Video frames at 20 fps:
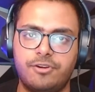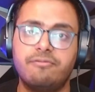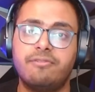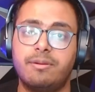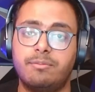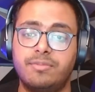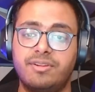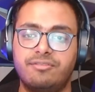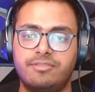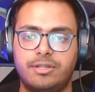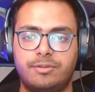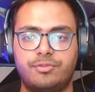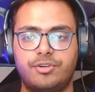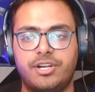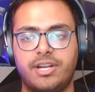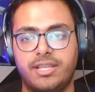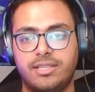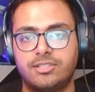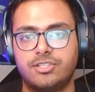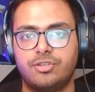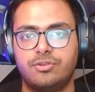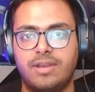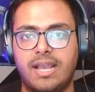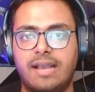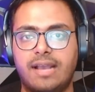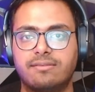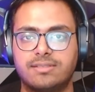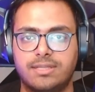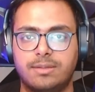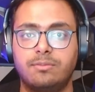web developer needs to
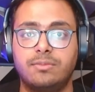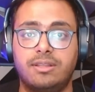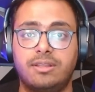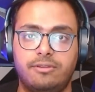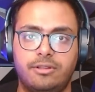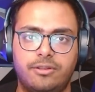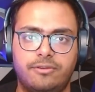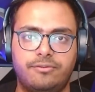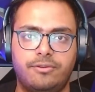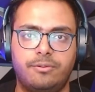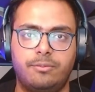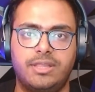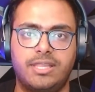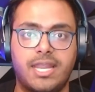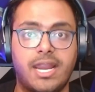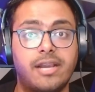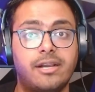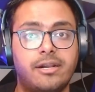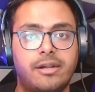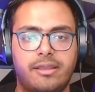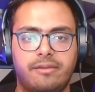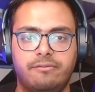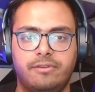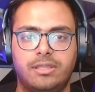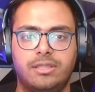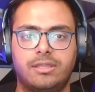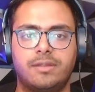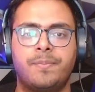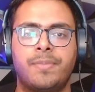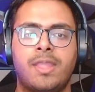have some level of familiarity
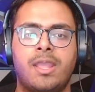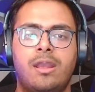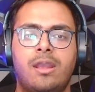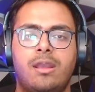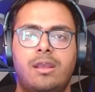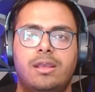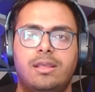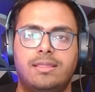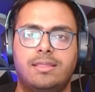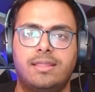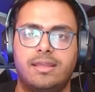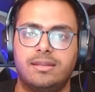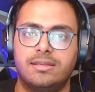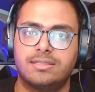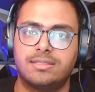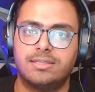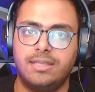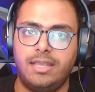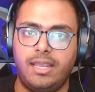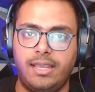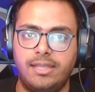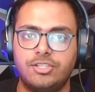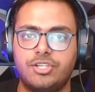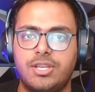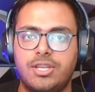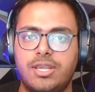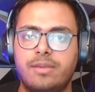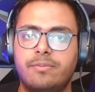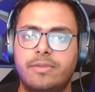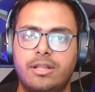with. That is
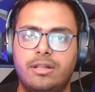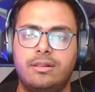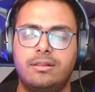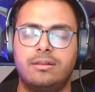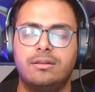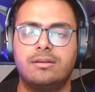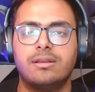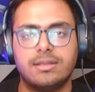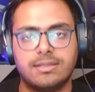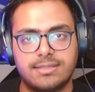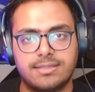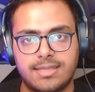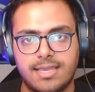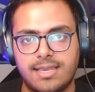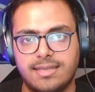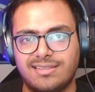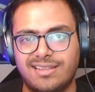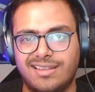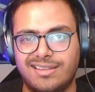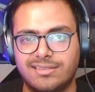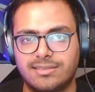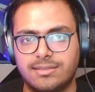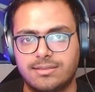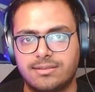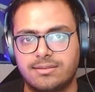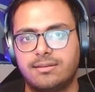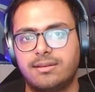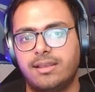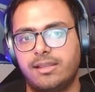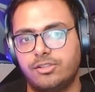HTML, CSS,
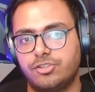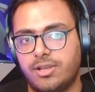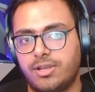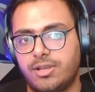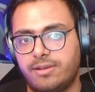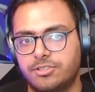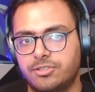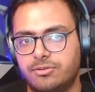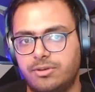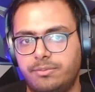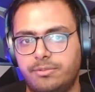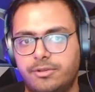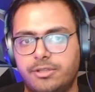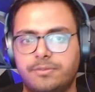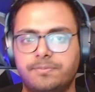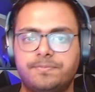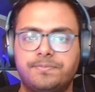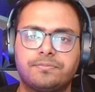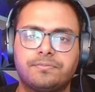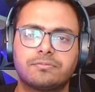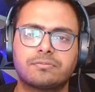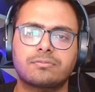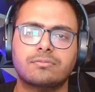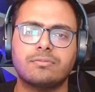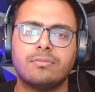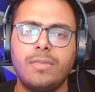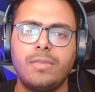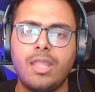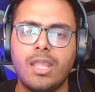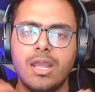and JavaScript.
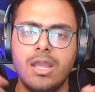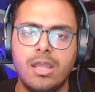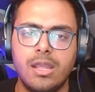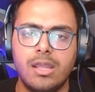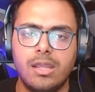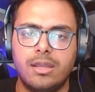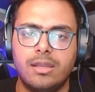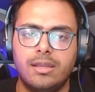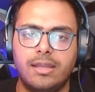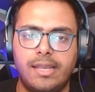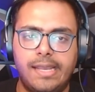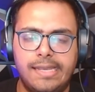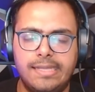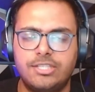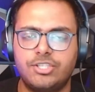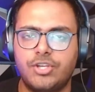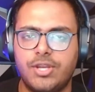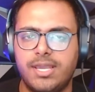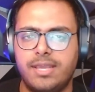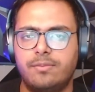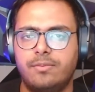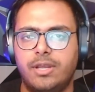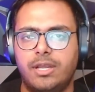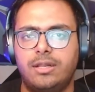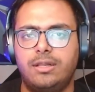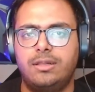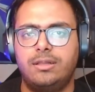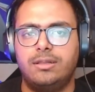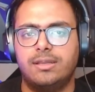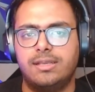
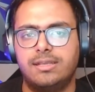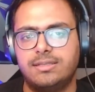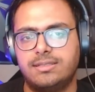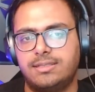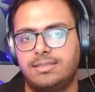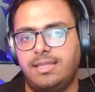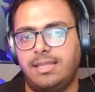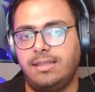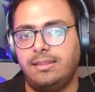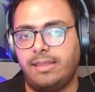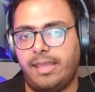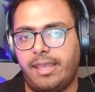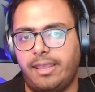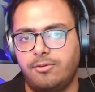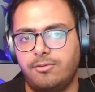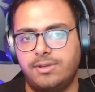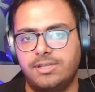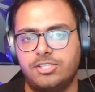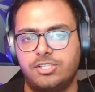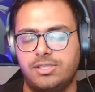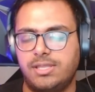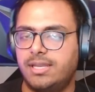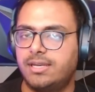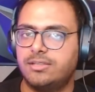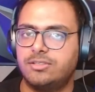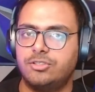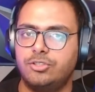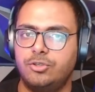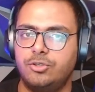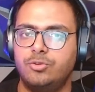HTML is the language that
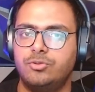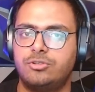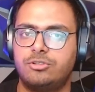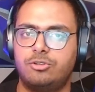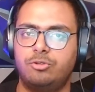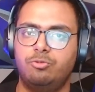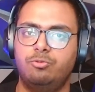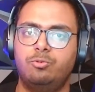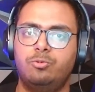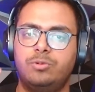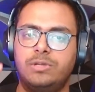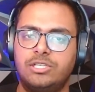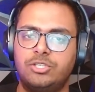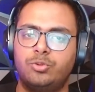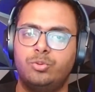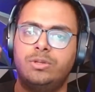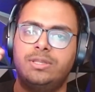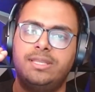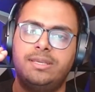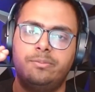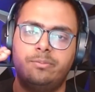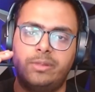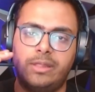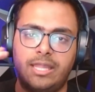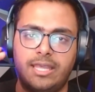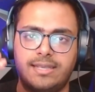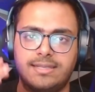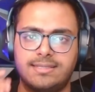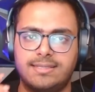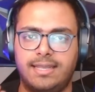is used to visually
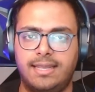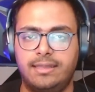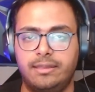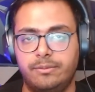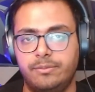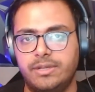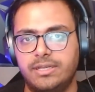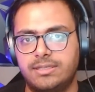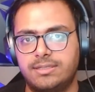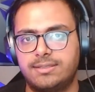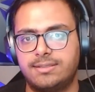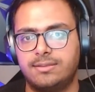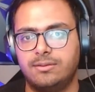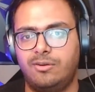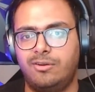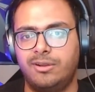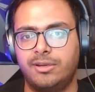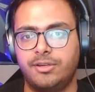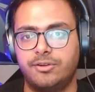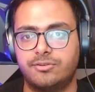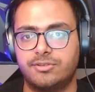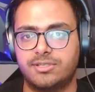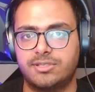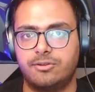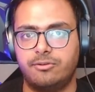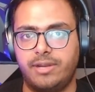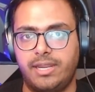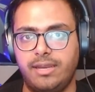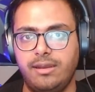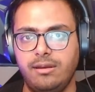place elements on your
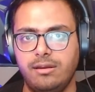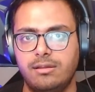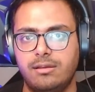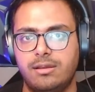screen.